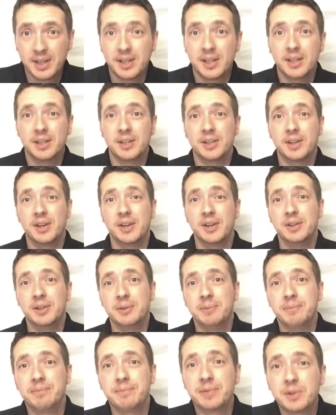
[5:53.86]
Now
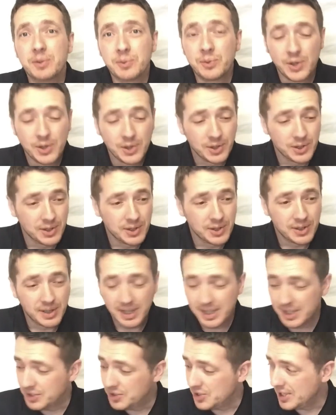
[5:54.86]
Ruger
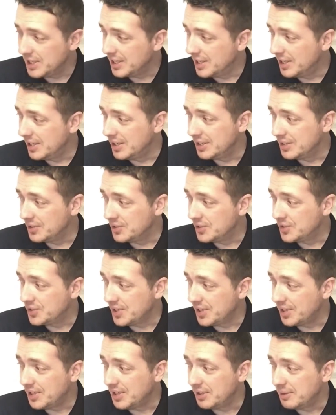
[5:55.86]
actually has
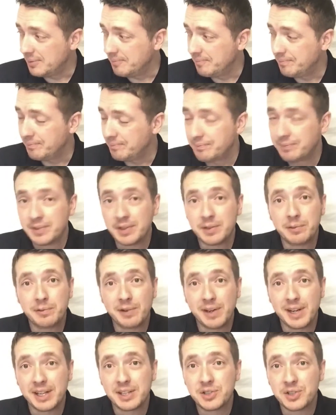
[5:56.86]
a
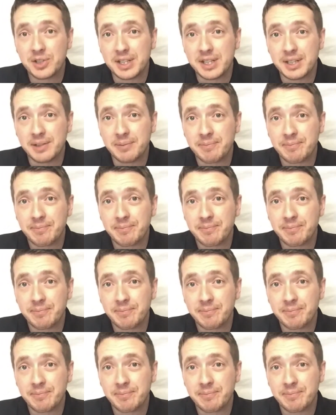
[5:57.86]
factory